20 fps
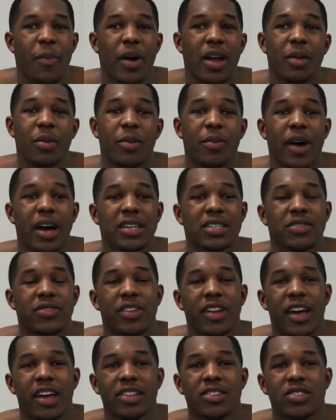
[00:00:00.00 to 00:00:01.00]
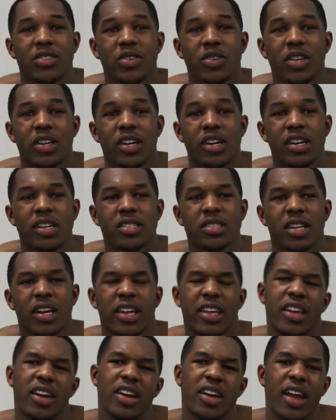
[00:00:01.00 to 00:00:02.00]
probably been boxing for like 2 years, a
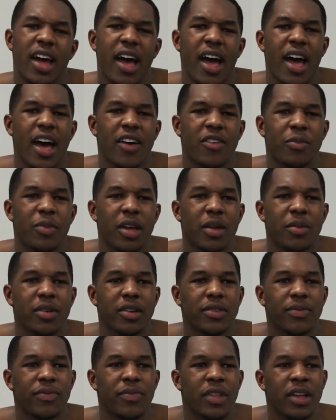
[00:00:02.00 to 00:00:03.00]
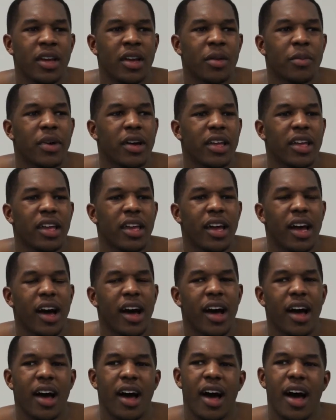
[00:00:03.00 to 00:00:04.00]
year and a half maybe. But yeah,
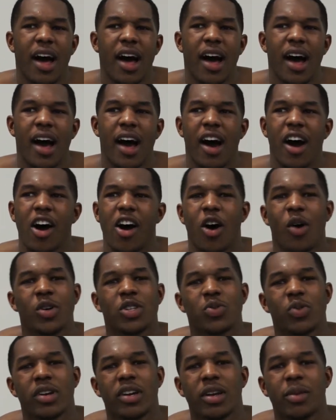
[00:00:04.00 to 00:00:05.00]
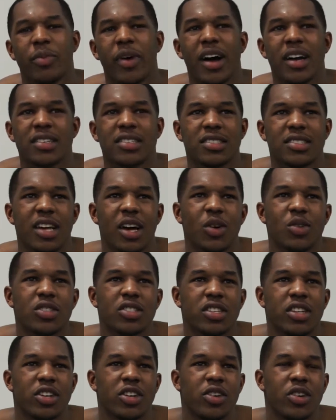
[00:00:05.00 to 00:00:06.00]
I always wanted to box since I was
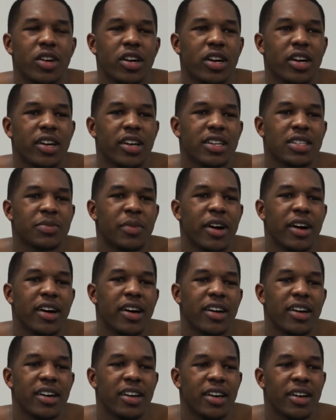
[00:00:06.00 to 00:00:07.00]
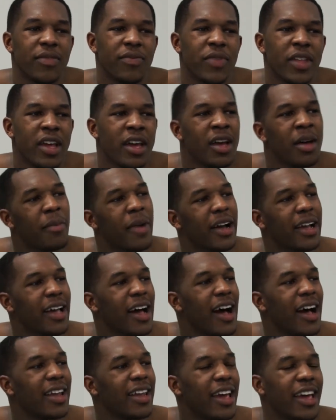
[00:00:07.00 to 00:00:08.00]
little, because my
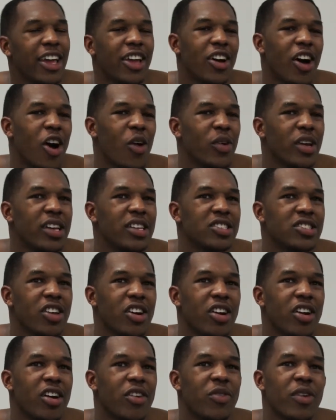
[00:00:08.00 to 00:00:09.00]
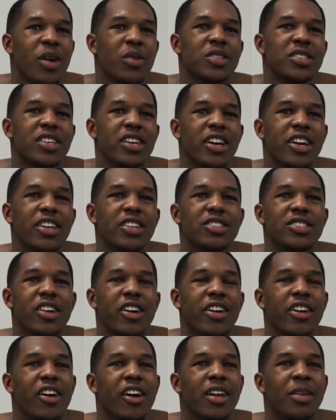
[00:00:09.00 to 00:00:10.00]
guy that he started off when I was younger, he
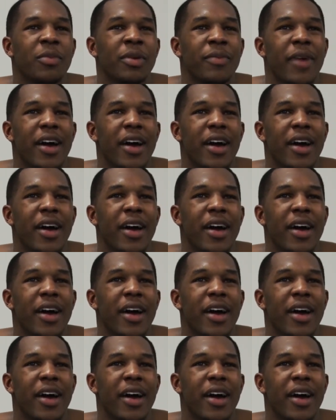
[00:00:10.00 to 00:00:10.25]
started calling me